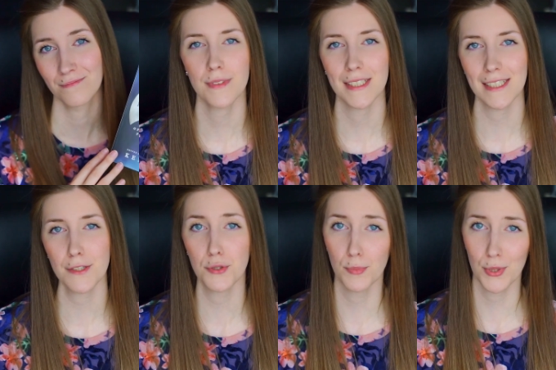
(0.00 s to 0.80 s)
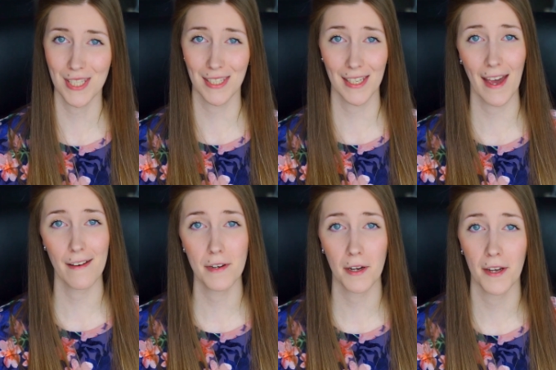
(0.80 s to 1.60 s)
The next 2 books that I
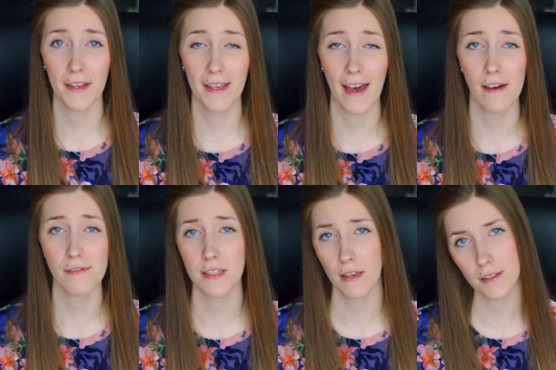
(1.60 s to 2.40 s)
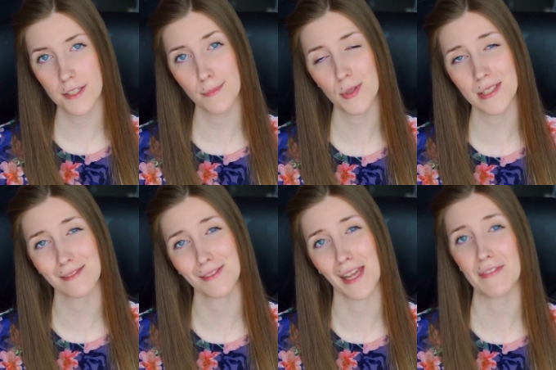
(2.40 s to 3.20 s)
have as audiobooks. I
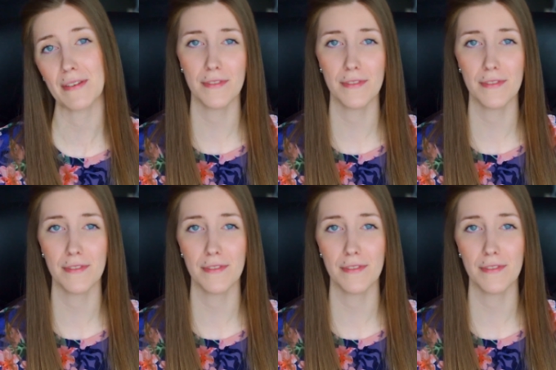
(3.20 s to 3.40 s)
don't have them